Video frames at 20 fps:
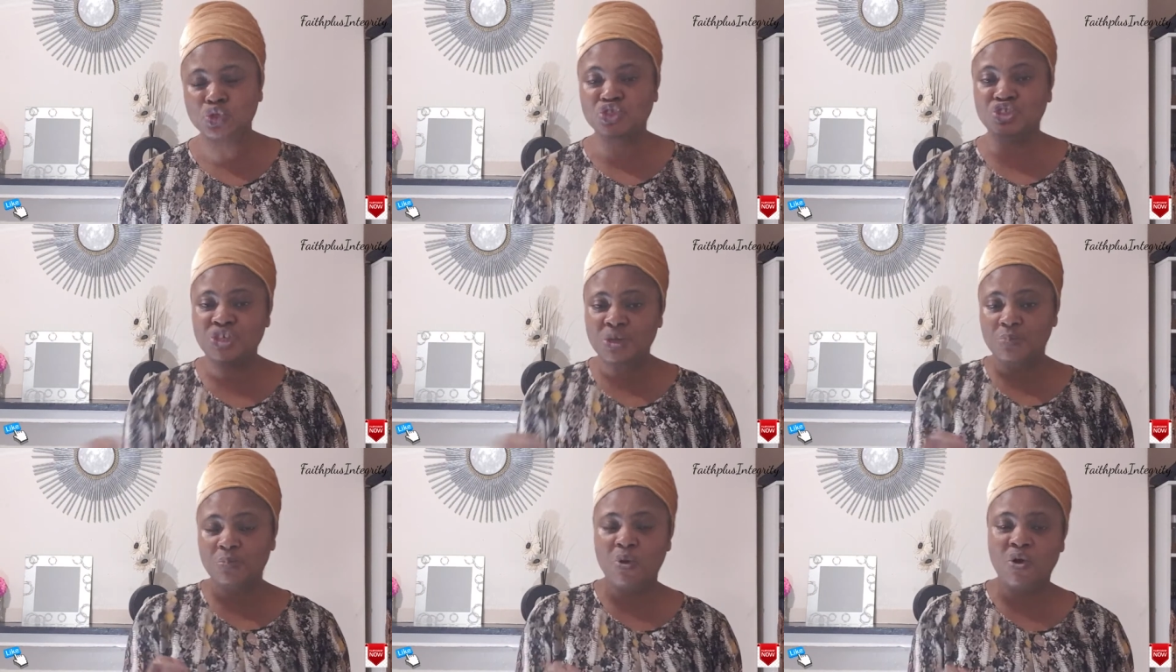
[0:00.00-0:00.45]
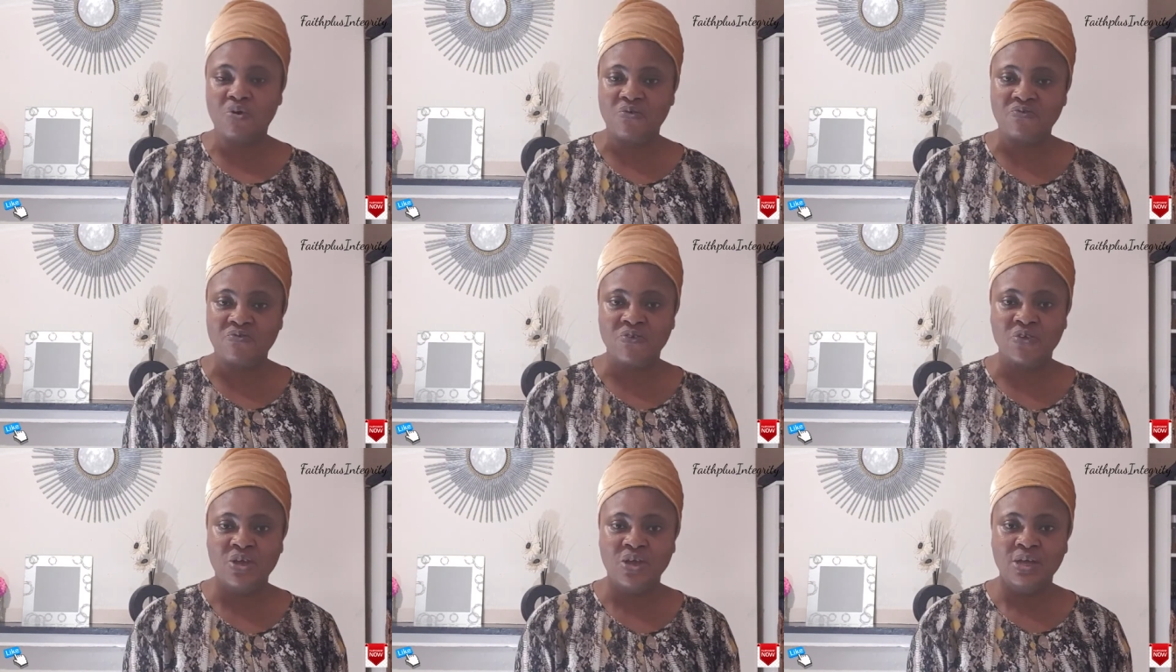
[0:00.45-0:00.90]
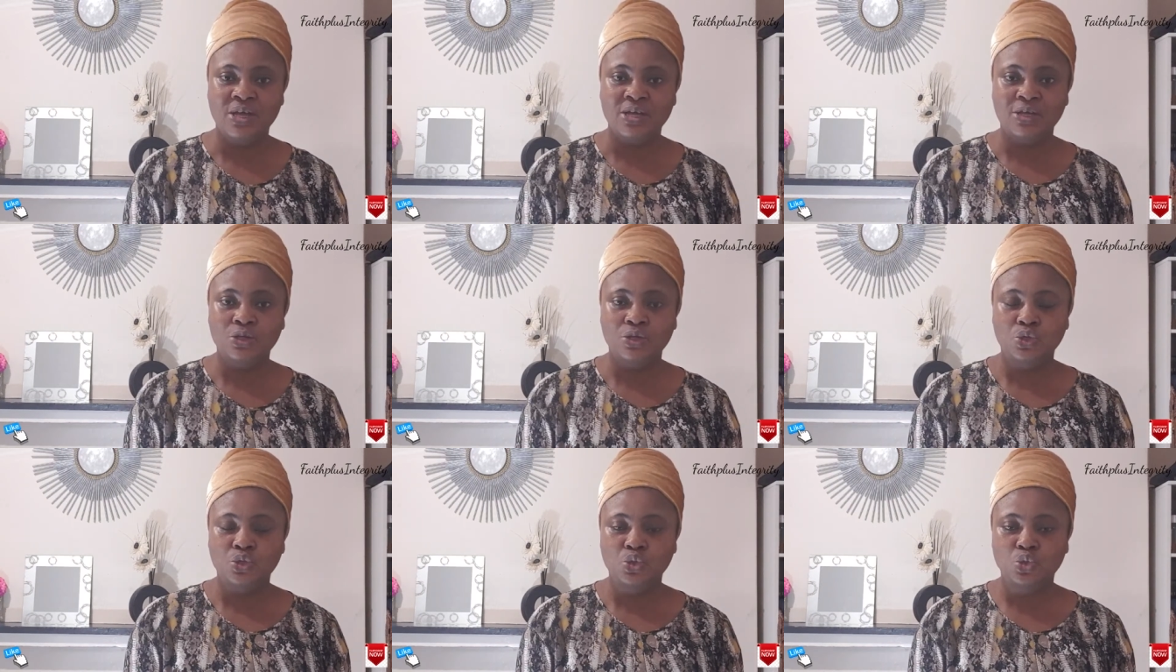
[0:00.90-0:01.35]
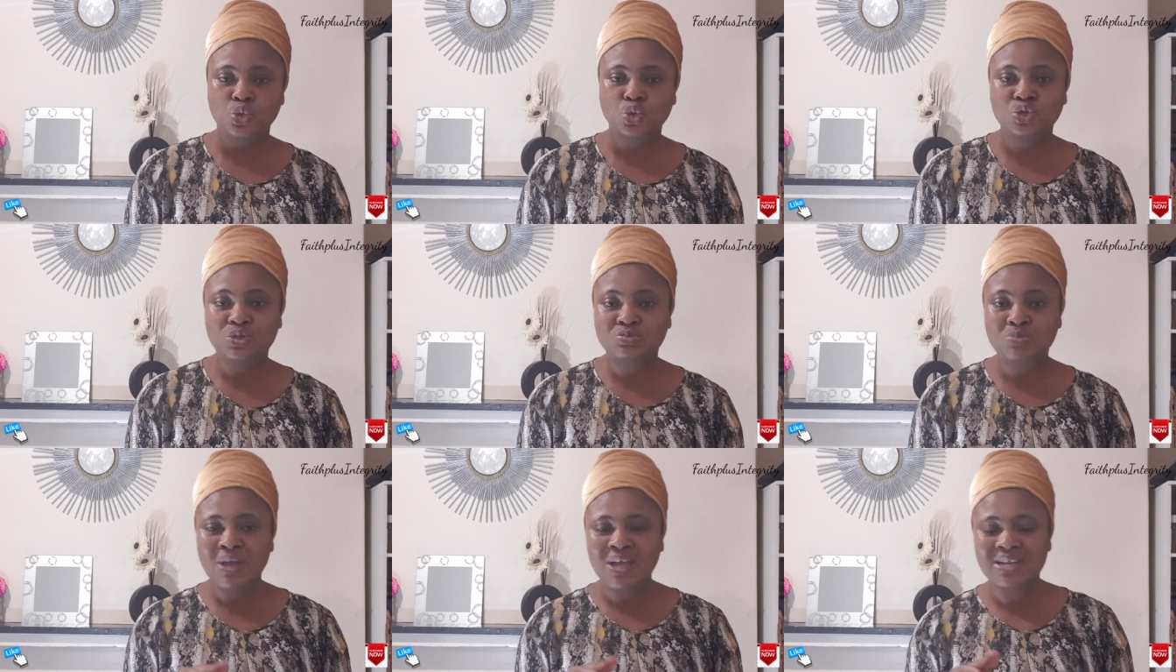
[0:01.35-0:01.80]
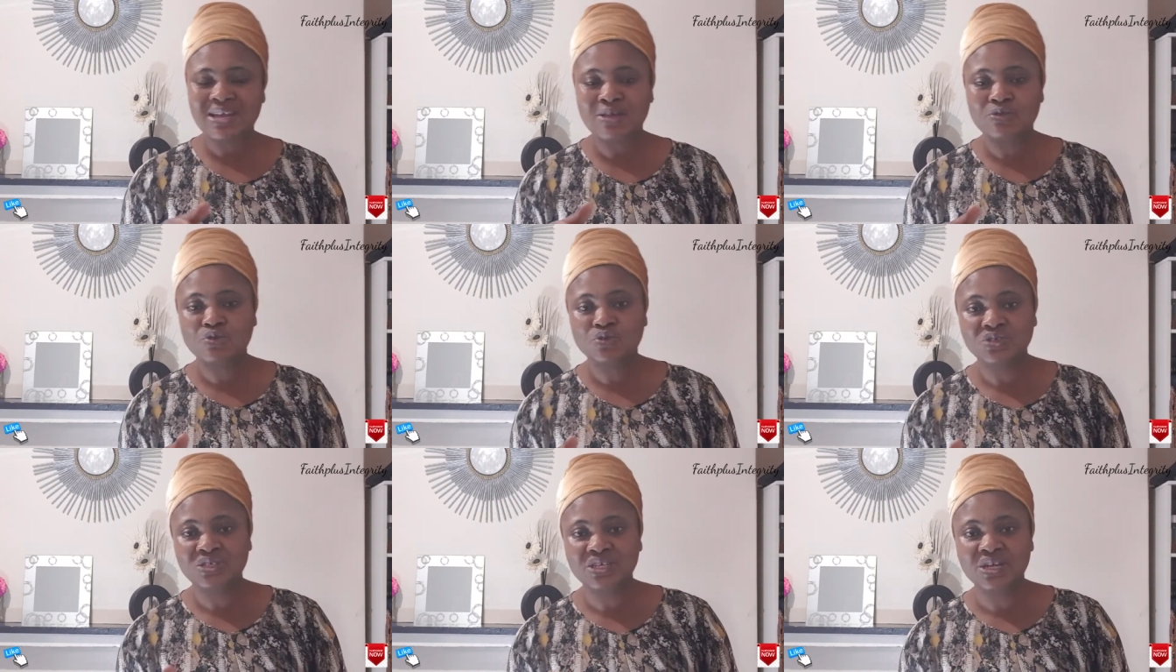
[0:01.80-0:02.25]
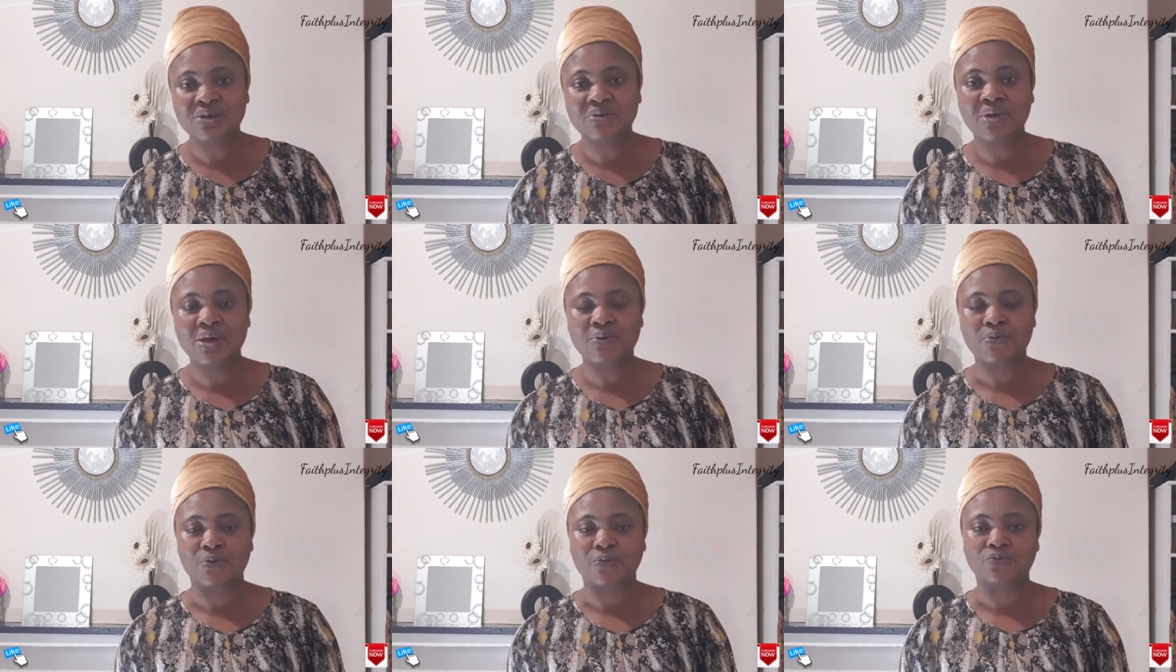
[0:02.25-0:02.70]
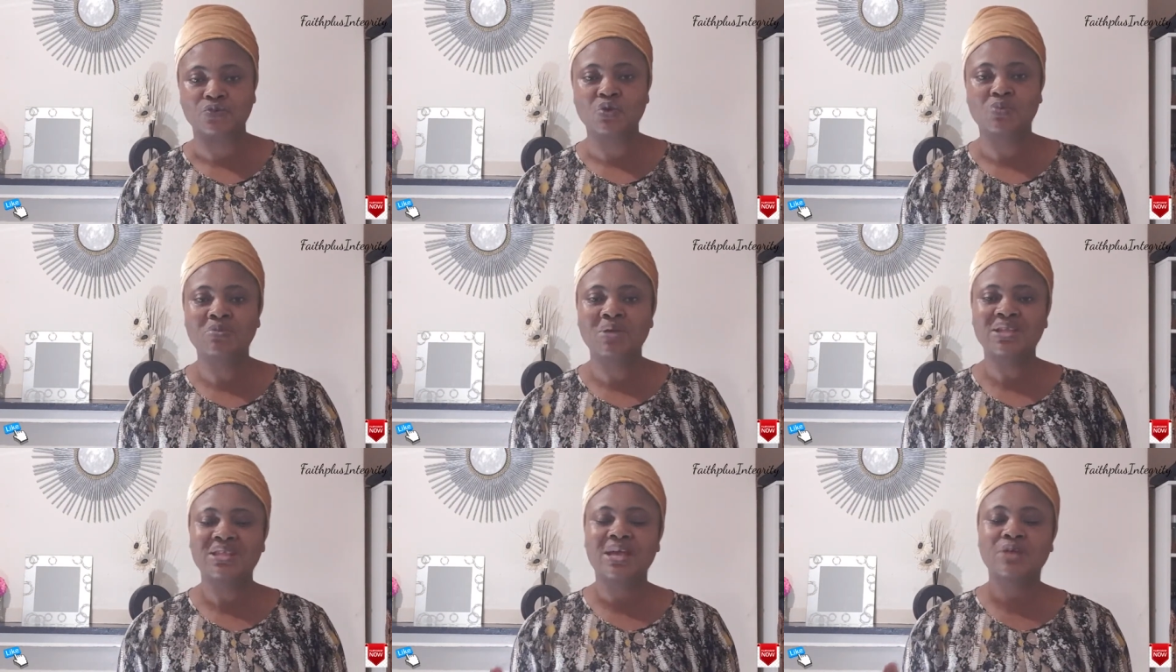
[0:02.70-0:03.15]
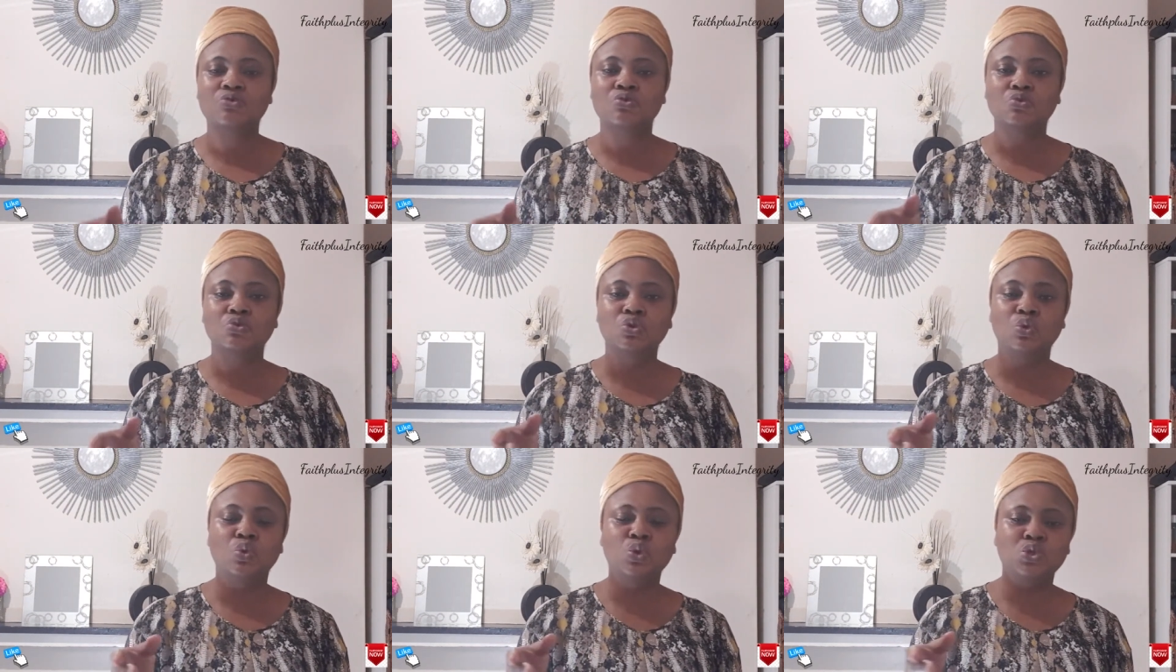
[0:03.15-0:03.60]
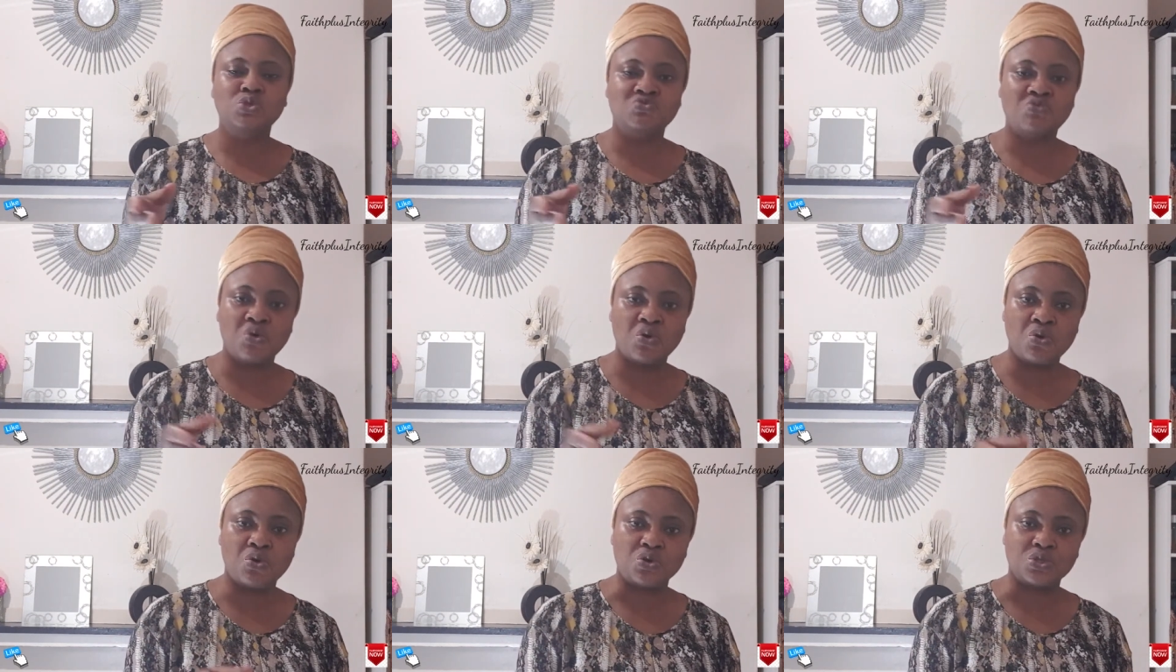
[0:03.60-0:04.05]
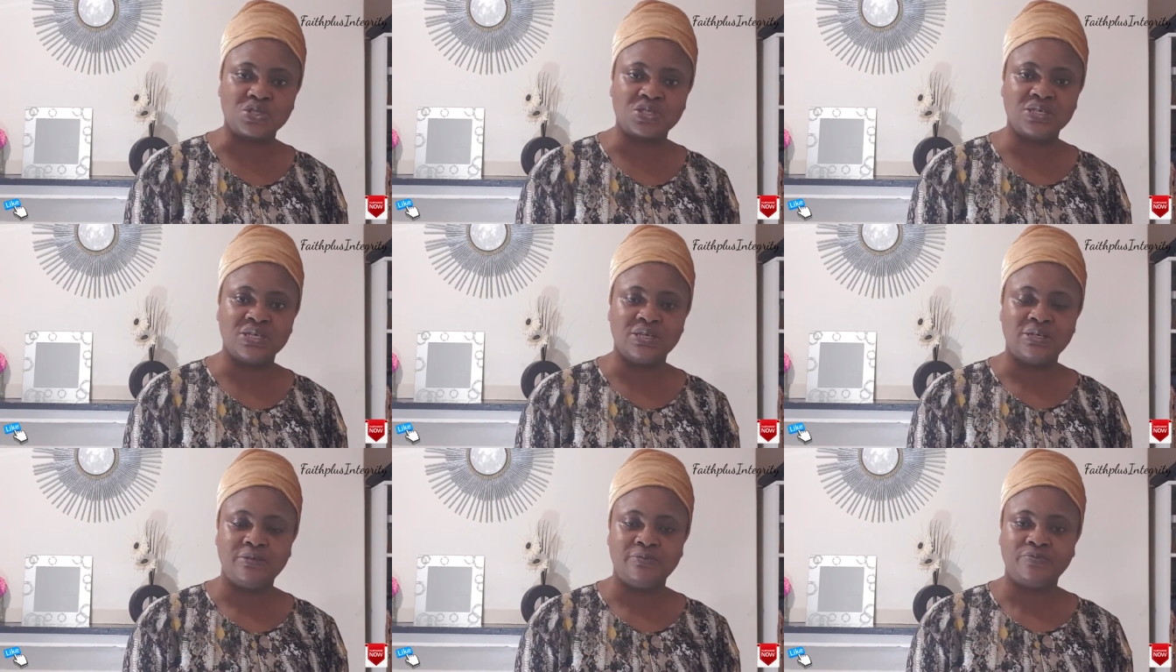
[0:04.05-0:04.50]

to trip off, to make them to derail, to make them to lose focus